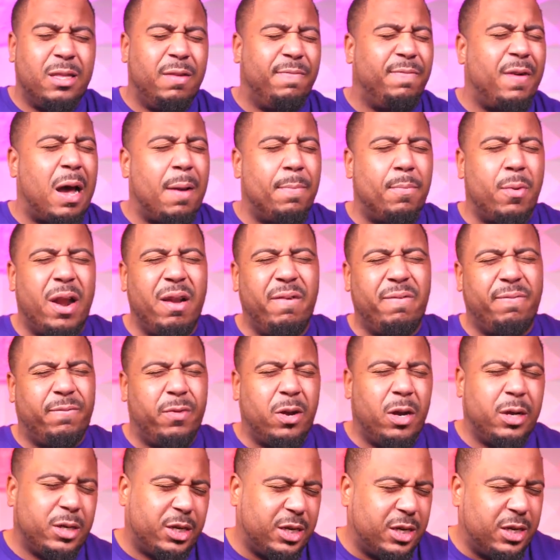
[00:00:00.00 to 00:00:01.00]
The vibrating
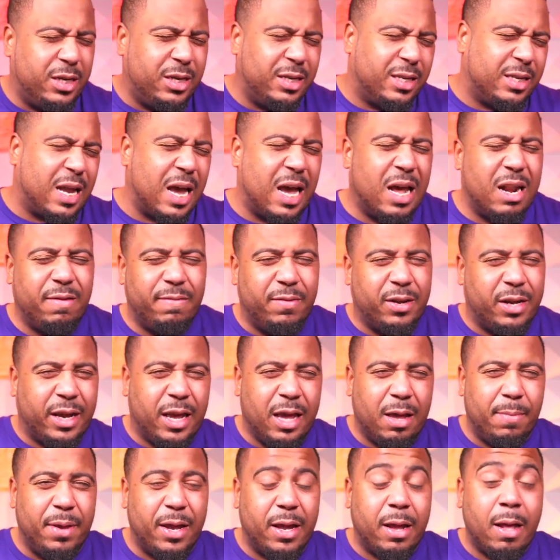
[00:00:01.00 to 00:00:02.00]
function is kind of a
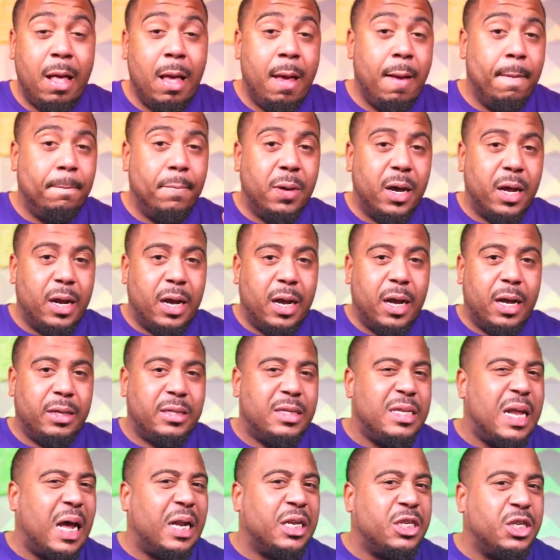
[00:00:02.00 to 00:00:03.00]
gimmick, but uh,
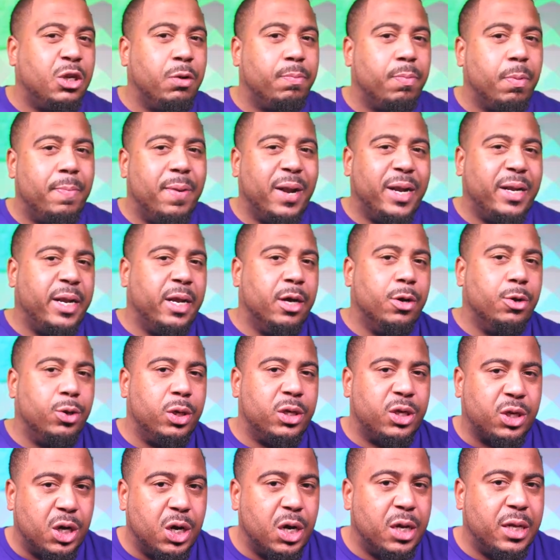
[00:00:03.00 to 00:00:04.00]
not a super big deal.
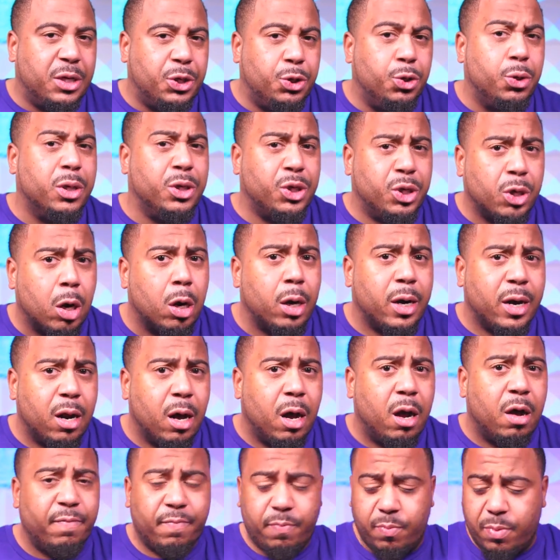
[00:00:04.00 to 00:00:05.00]
It's good that you can turn it
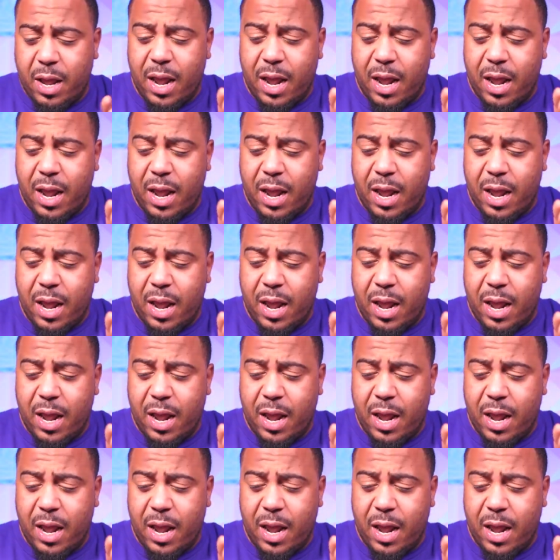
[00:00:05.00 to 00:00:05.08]
off.